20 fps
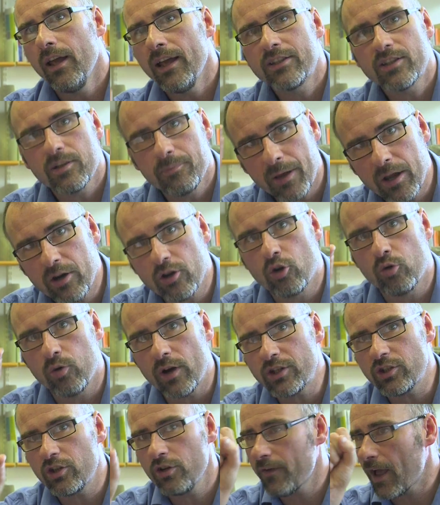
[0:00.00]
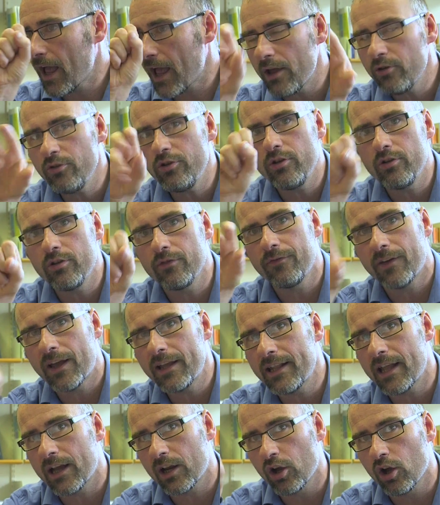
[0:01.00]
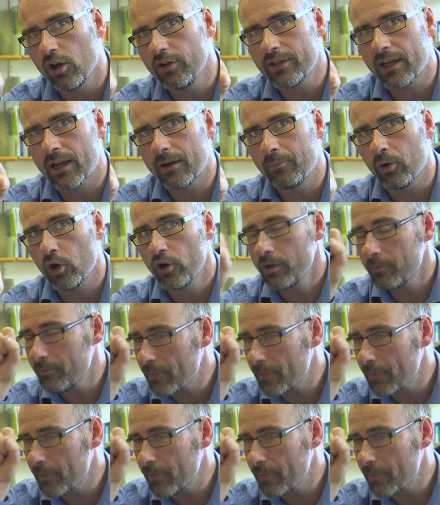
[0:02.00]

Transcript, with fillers: It's about a question of how do you define that contact point.